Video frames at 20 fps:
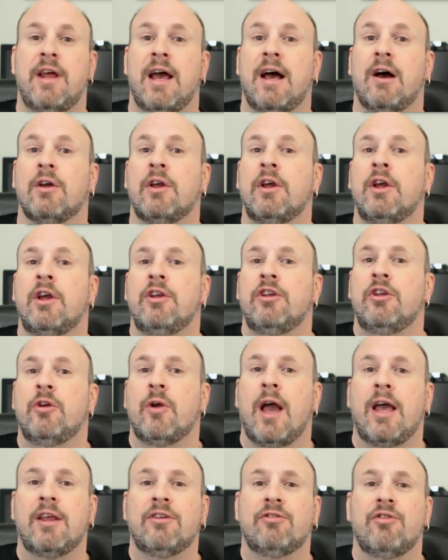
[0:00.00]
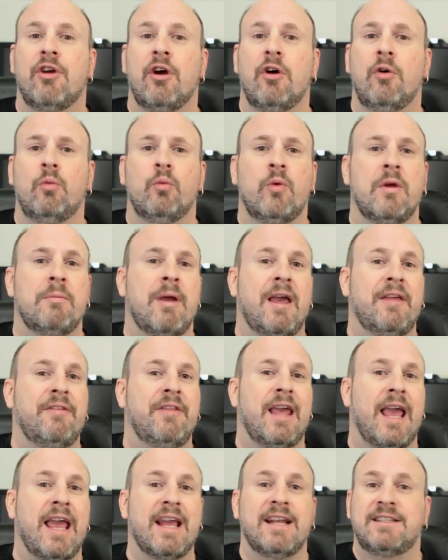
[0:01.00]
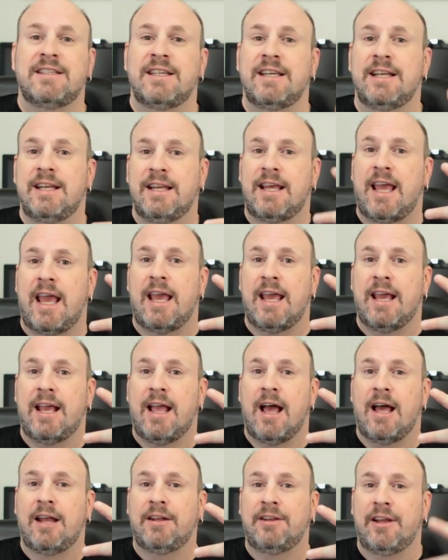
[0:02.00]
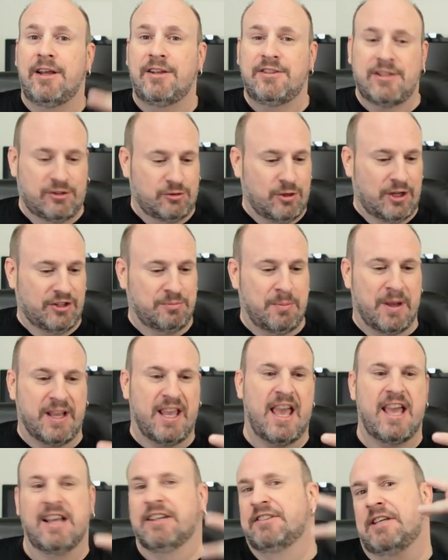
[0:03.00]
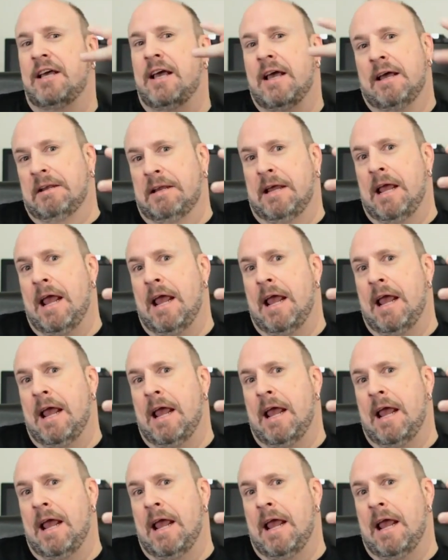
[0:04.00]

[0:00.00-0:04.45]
Now, you guys know we made the 18K contest. That's right, it's my gang sign.